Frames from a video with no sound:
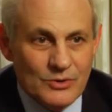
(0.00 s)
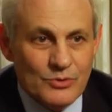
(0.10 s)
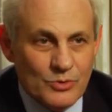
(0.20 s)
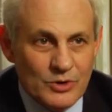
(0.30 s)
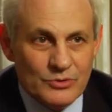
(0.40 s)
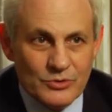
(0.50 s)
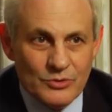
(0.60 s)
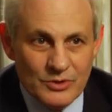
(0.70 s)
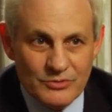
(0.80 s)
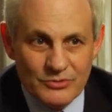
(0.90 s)
work
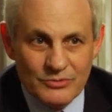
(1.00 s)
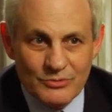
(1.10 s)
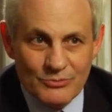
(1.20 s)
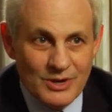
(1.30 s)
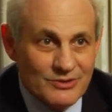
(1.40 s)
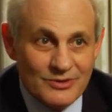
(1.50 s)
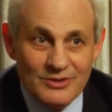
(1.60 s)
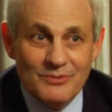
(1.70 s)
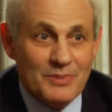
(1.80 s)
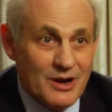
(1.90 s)
towards raising
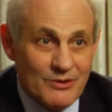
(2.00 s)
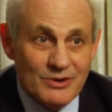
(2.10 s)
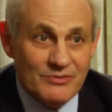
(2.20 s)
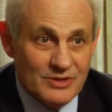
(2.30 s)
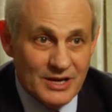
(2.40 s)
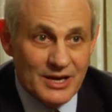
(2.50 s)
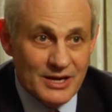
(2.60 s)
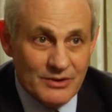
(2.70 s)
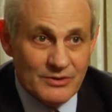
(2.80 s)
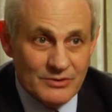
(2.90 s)
the bar even
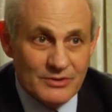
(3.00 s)
higher